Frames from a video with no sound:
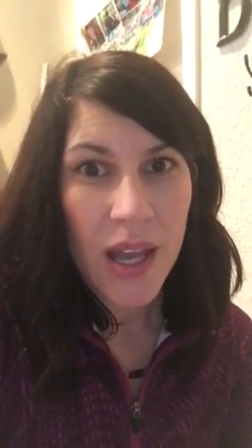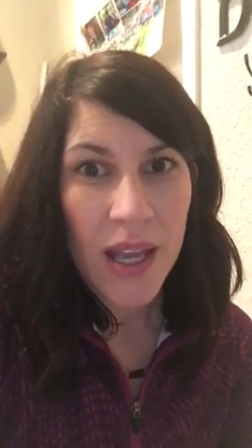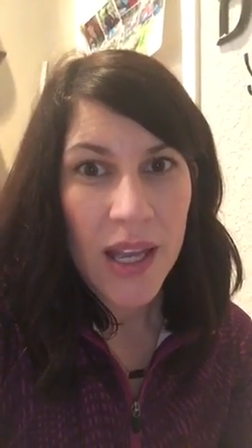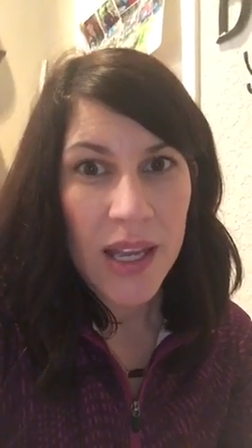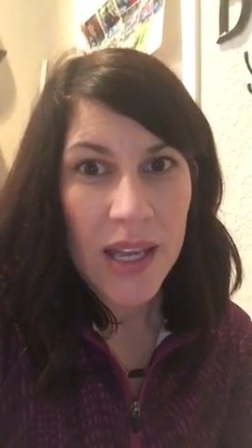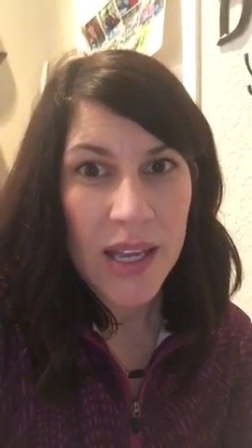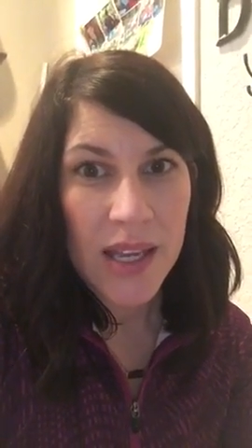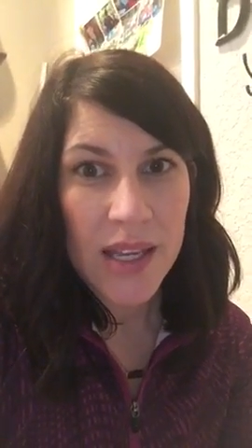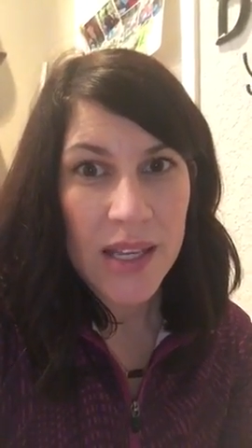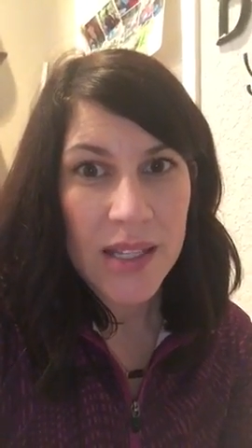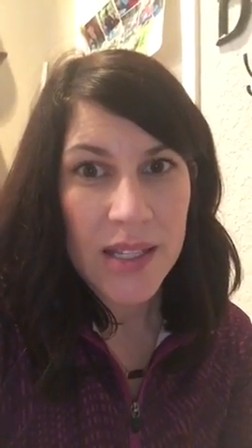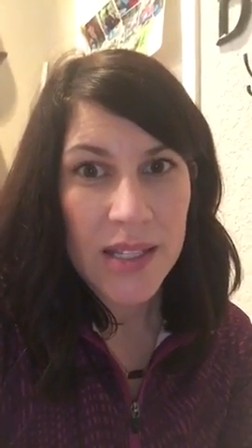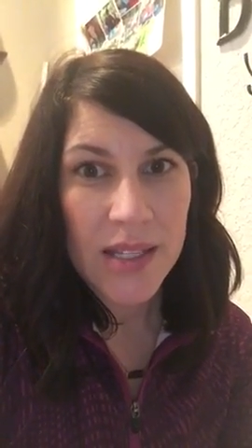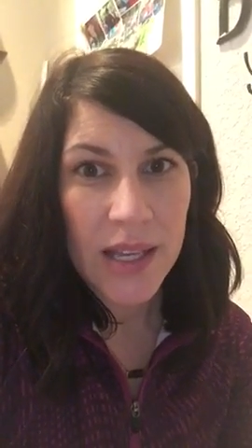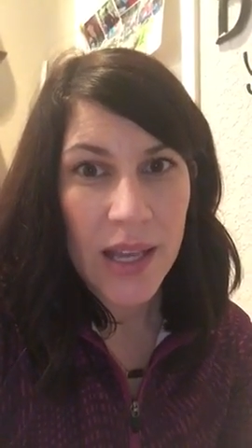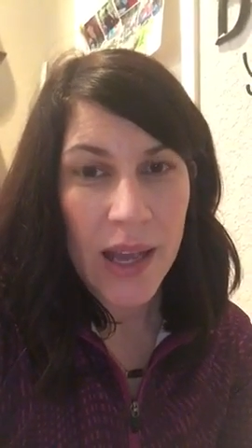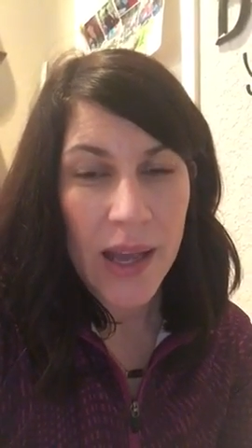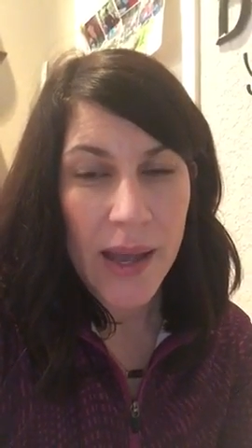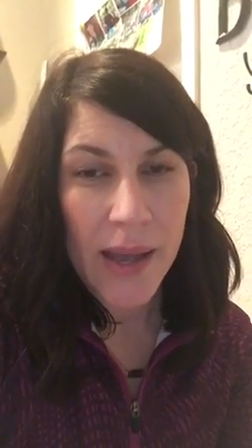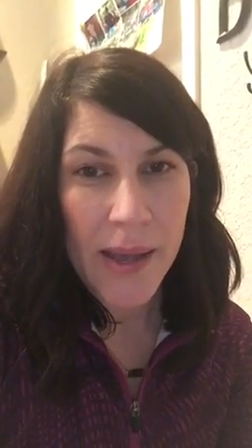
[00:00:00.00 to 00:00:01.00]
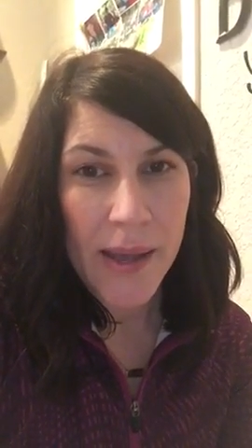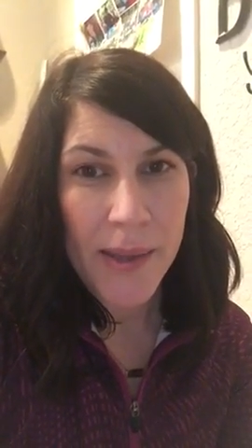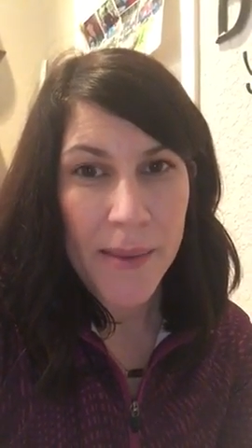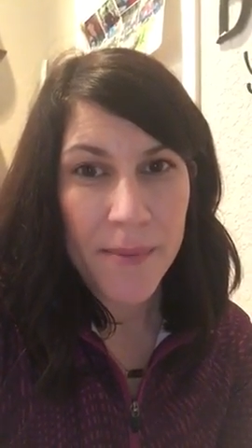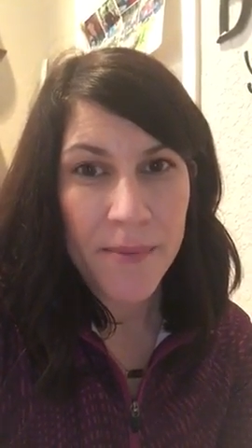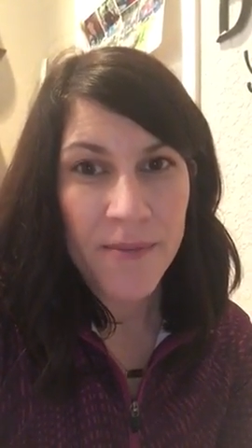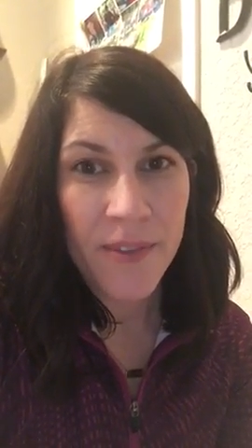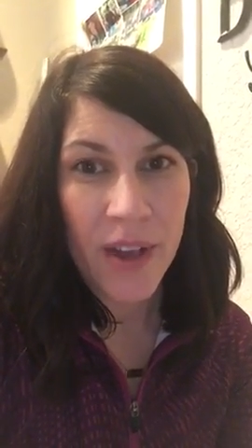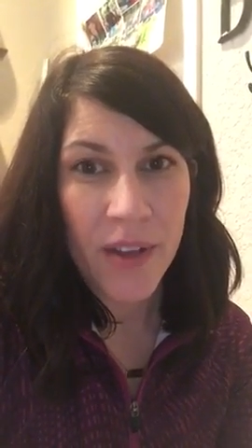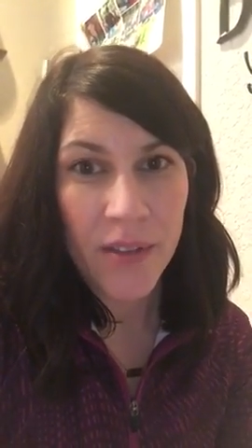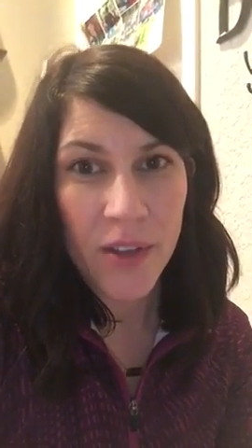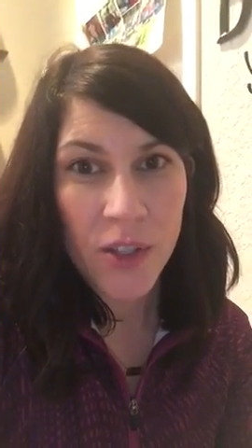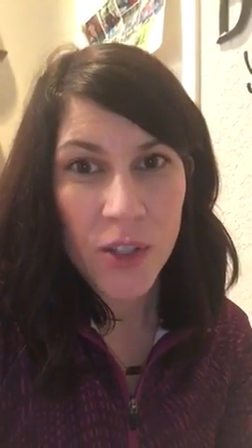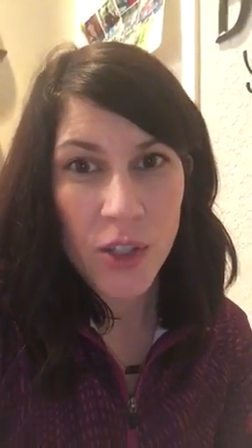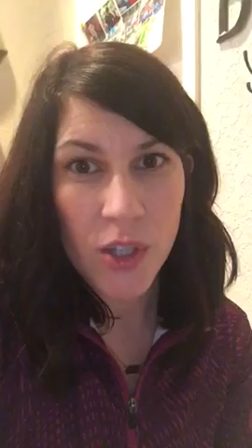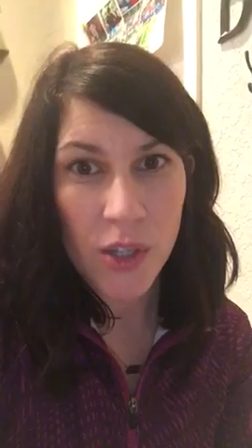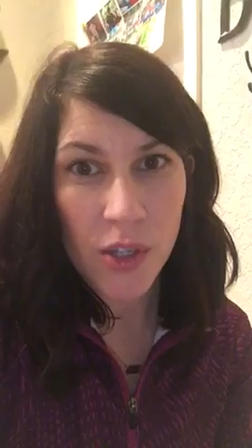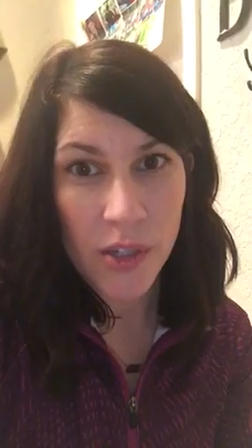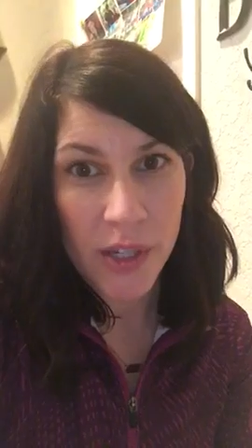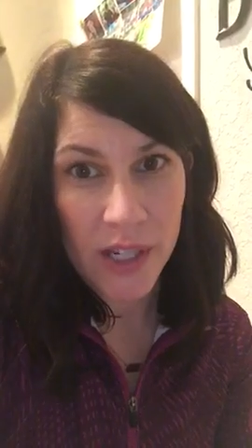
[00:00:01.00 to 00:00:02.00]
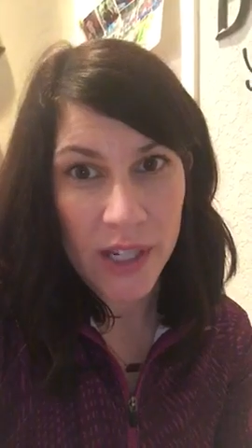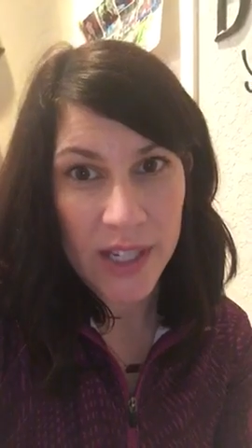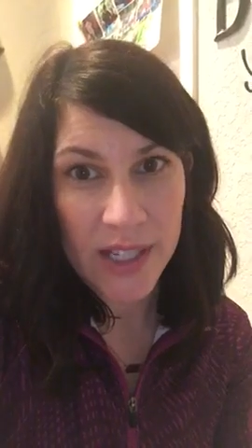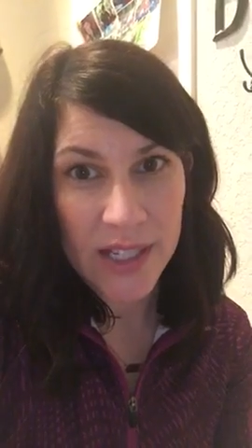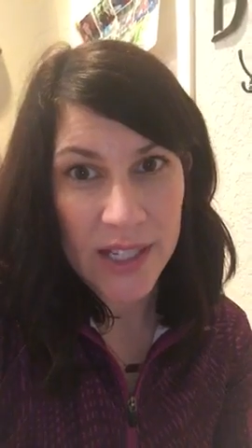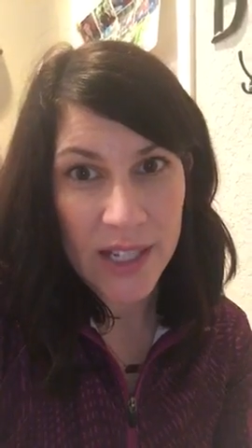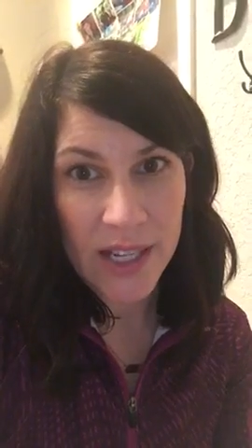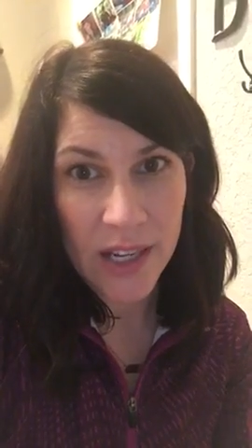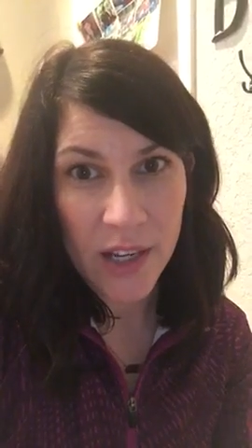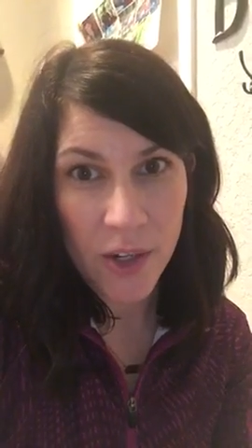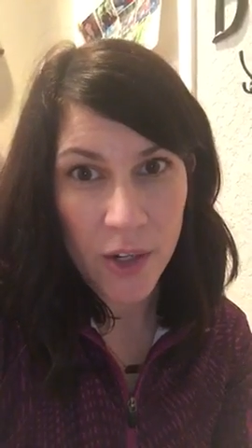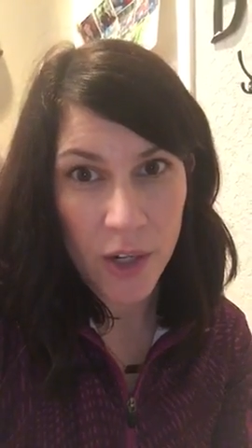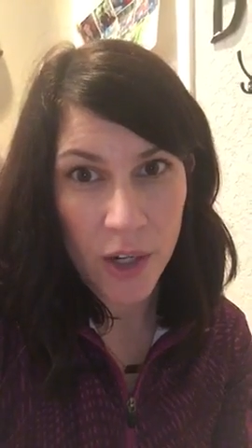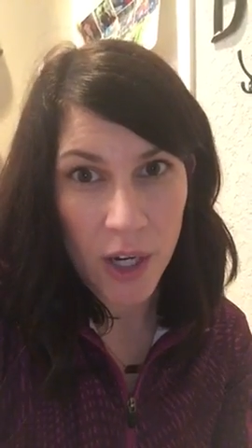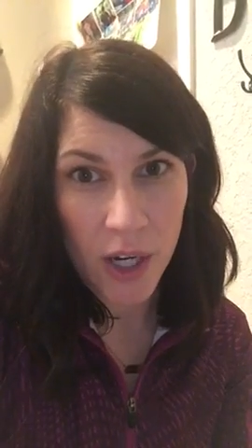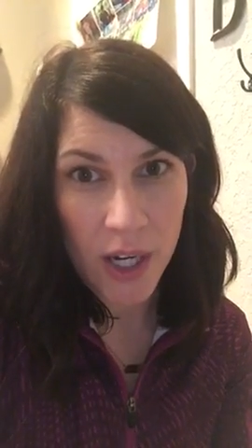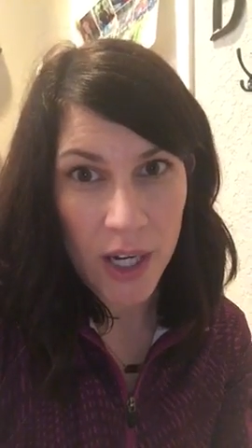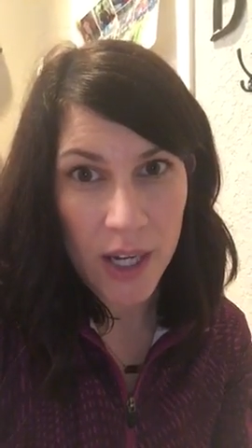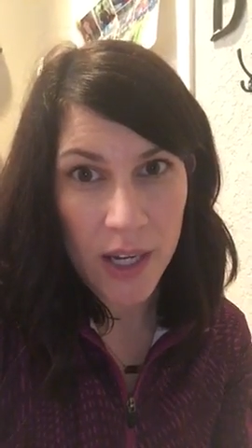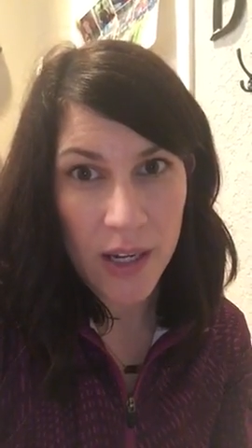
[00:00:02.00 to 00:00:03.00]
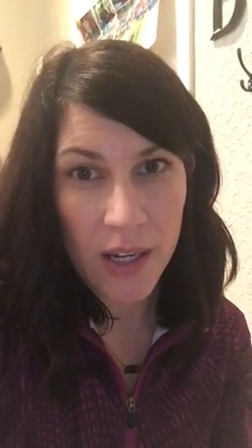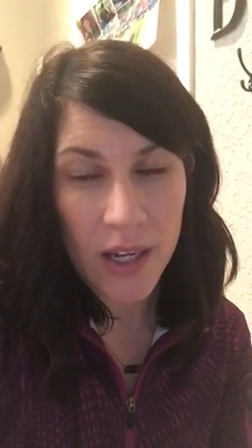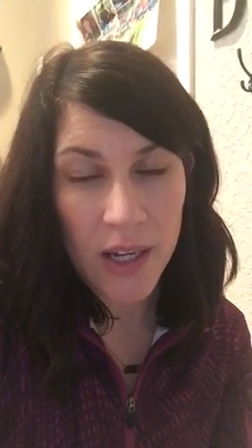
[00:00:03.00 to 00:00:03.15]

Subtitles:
He's 5 years old and he's in kindergarten,